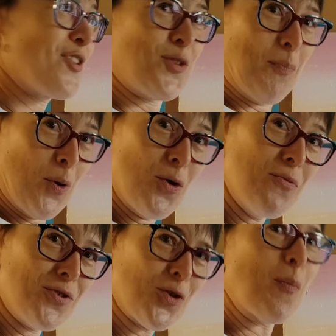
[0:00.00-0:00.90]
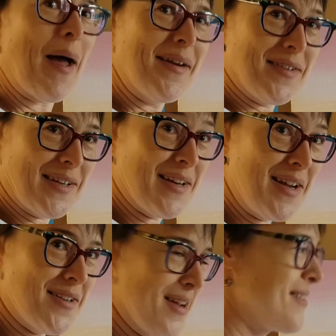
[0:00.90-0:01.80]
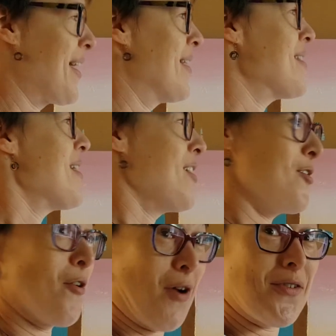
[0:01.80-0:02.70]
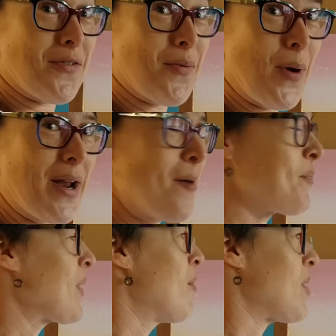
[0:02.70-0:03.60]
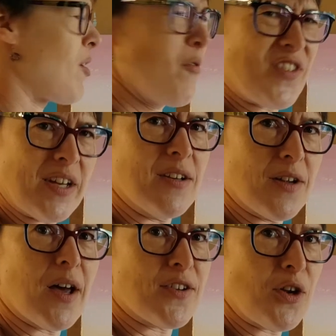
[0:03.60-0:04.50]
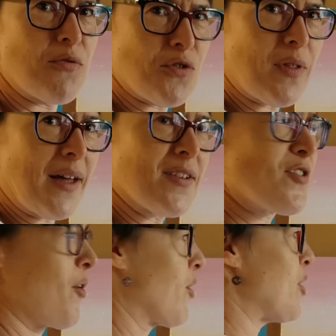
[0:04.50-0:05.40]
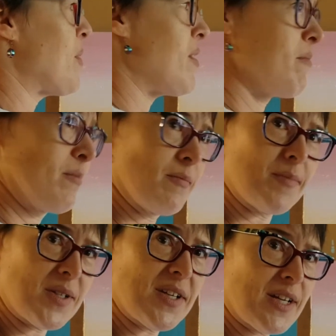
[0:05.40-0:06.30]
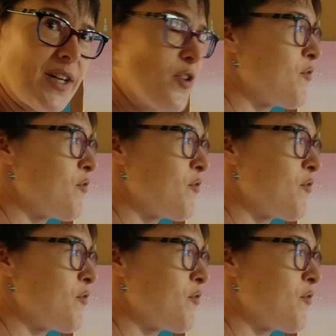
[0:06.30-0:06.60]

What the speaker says: spoon to your painting and eat it, then you're under a winner. But obviously don't do that, it's not going to be particularly good